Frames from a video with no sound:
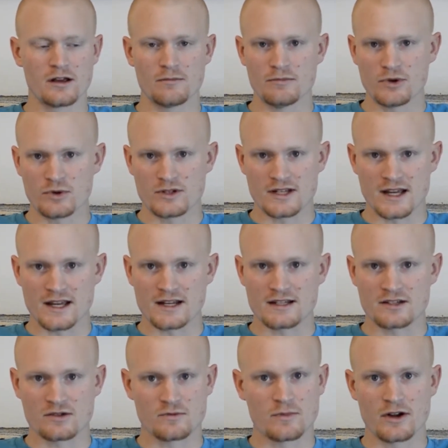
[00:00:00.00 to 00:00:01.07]
mutate
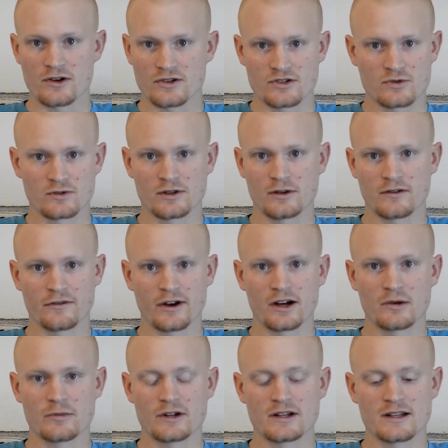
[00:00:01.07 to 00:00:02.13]
to better suit their
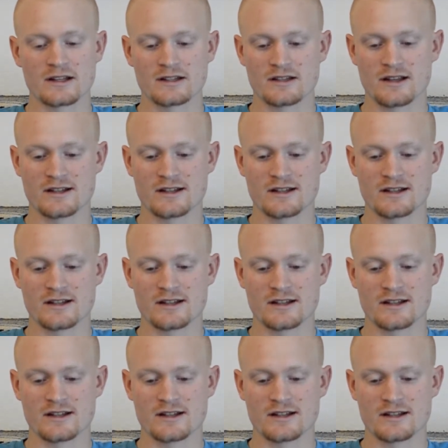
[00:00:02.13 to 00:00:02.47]
environment.